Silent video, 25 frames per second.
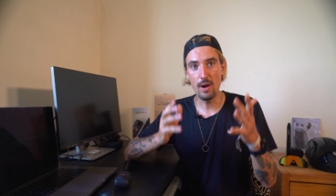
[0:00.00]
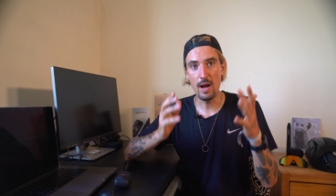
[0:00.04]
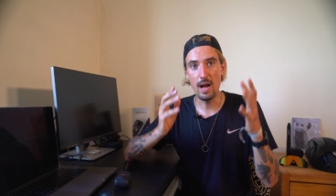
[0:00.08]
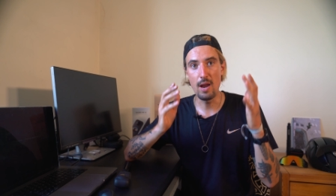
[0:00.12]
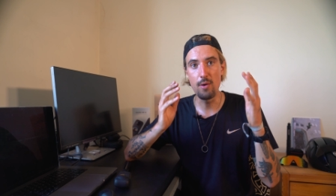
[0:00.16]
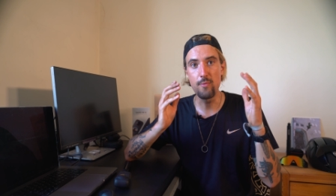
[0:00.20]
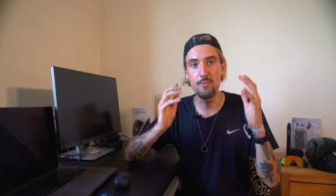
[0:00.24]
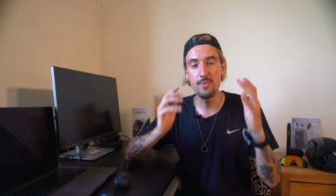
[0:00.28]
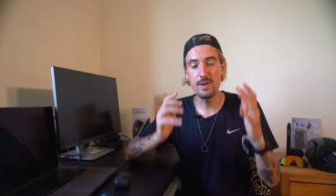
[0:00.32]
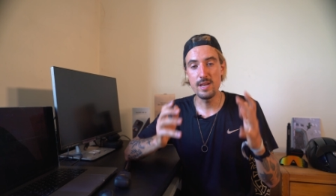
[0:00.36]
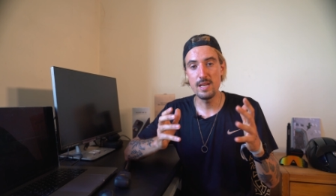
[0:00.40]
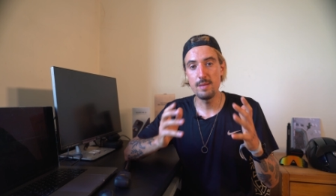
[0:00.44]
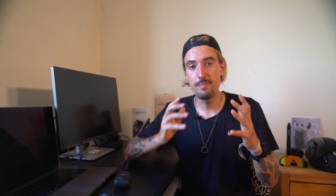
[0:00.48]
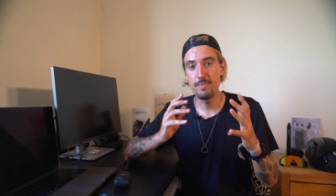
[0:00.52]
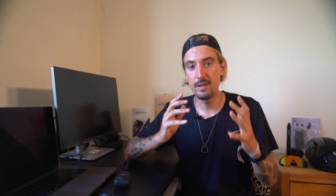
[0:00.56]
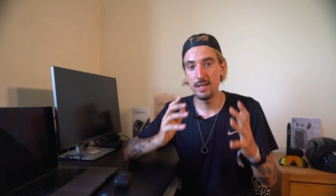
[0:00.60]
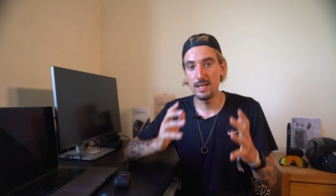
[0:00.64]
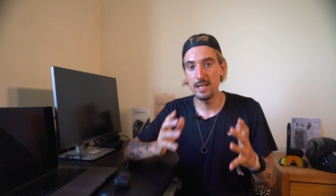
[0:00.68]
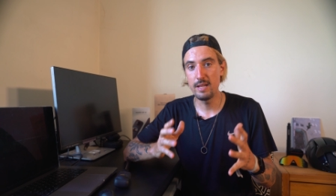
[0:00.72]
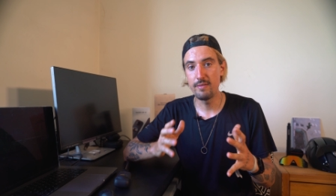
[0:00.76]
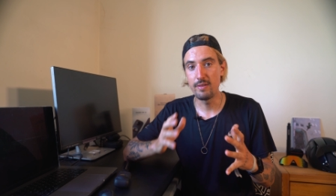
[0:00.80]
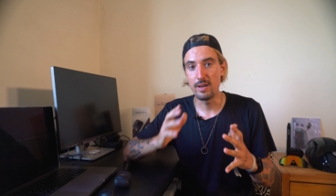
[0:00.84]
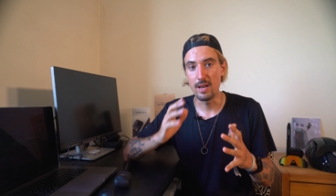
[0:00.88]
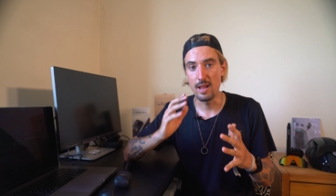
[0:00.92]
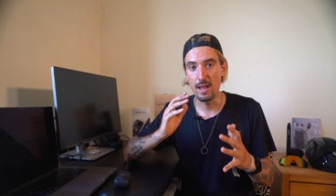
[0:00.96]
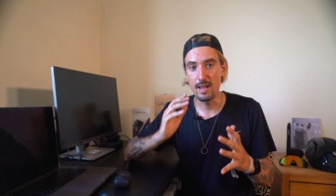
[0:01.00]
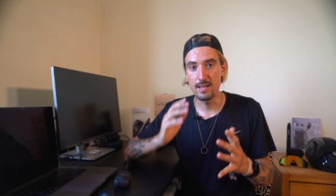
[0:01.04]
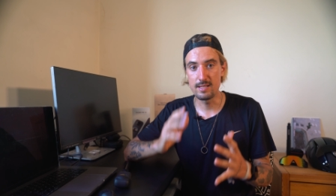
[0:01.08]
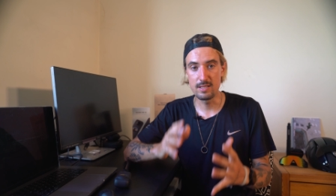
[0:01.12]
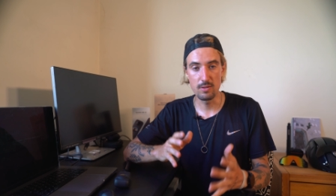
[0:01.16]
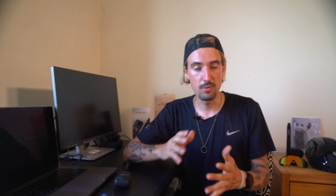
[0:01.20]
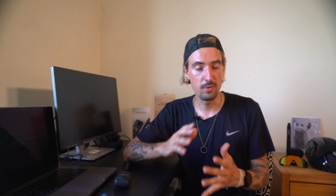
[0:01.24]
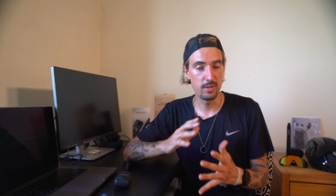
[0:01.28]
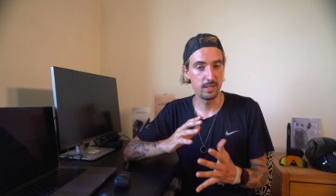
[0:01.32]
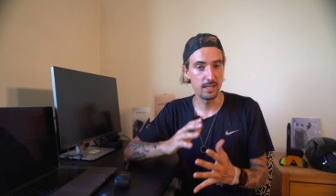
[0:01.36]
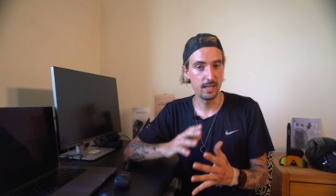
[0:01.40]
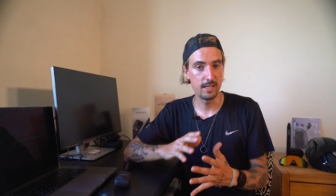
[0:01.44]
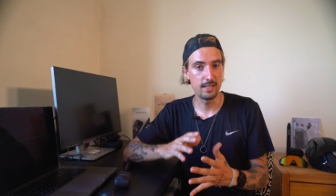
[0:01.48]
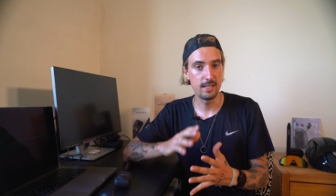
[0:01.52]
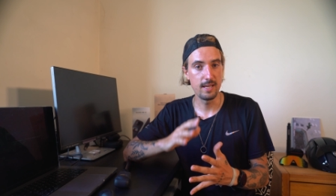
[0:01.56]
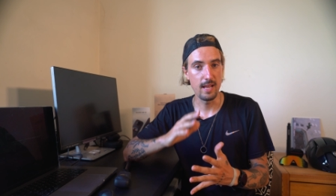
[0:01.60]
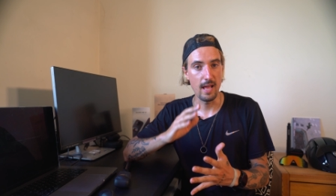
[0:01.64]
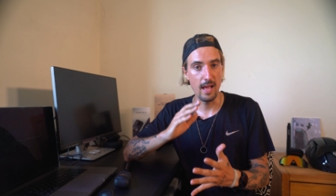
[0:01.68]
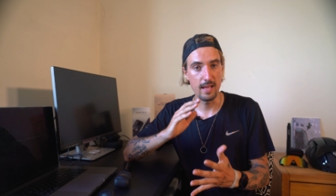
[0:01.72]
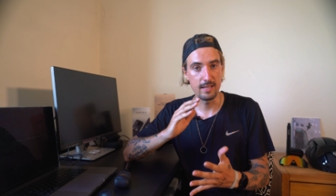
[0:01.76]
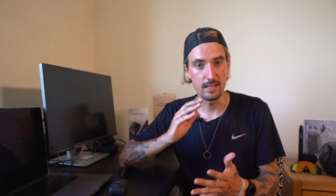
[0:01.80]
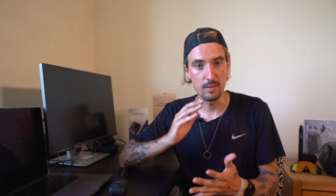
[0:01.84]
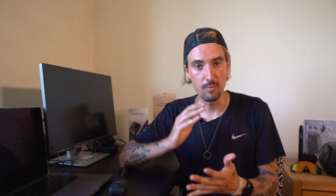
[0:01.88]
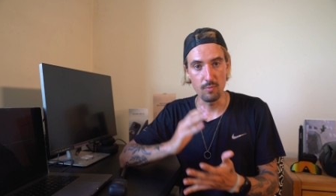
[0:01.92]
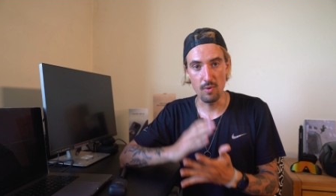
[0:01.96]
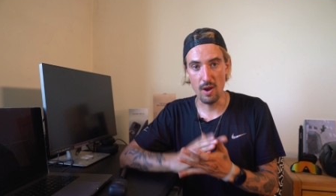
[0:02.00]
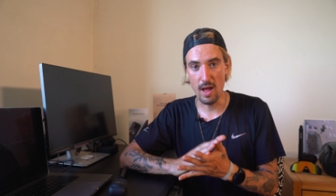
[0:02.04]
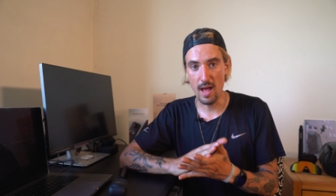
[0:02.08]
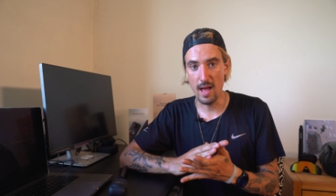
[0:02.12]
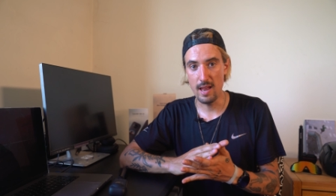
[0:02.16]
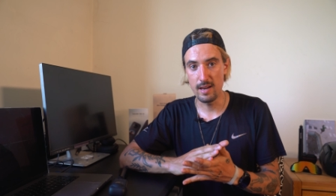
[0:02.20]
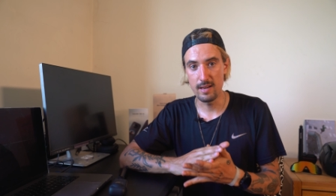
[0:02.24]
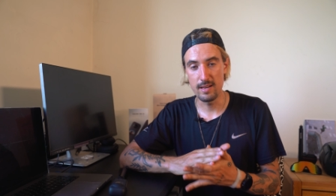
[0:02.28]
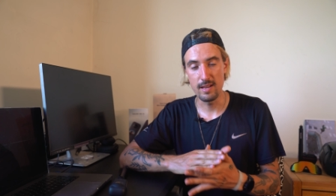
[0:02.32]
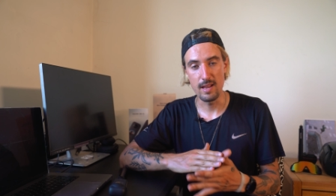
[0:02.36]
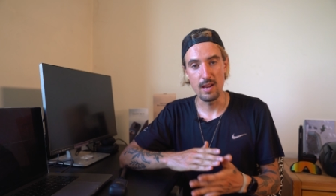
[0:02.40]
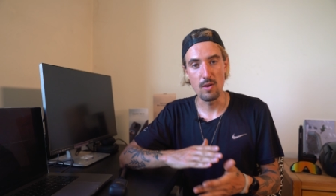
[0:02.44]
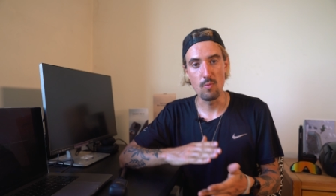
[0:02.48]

I really believe in Insta360 as a brand,